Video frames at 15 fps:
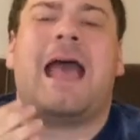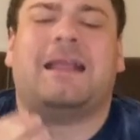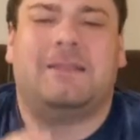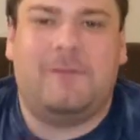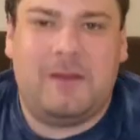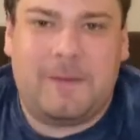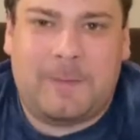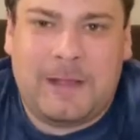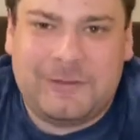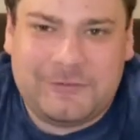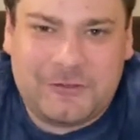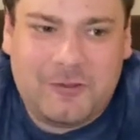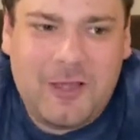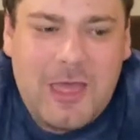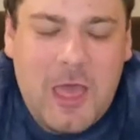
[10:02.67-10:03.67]
activate a
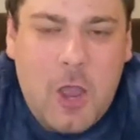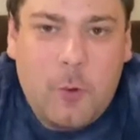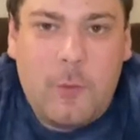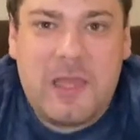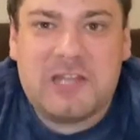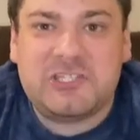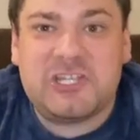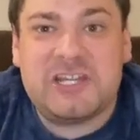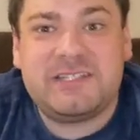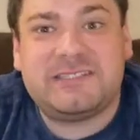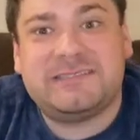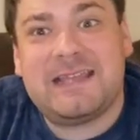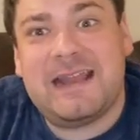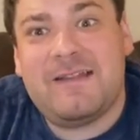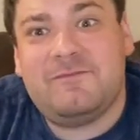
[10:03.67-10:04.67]
puzzle, which
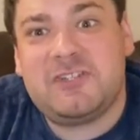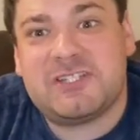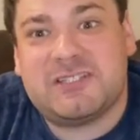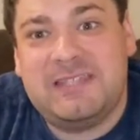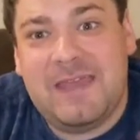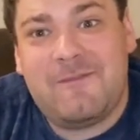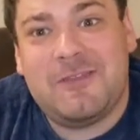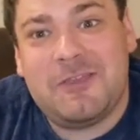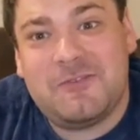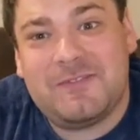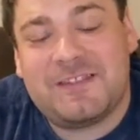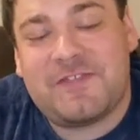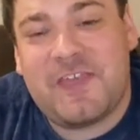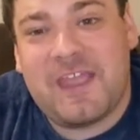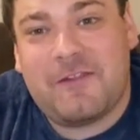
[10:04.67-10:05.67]
instead of just giving you
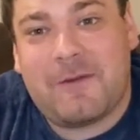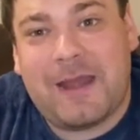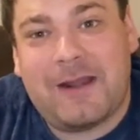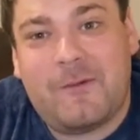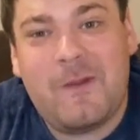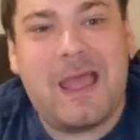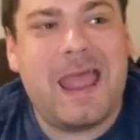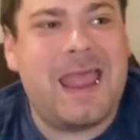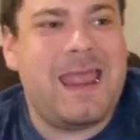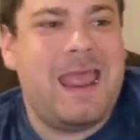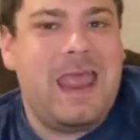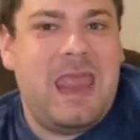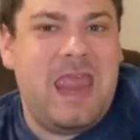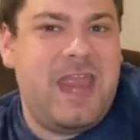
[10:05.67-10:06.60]
the thing right away,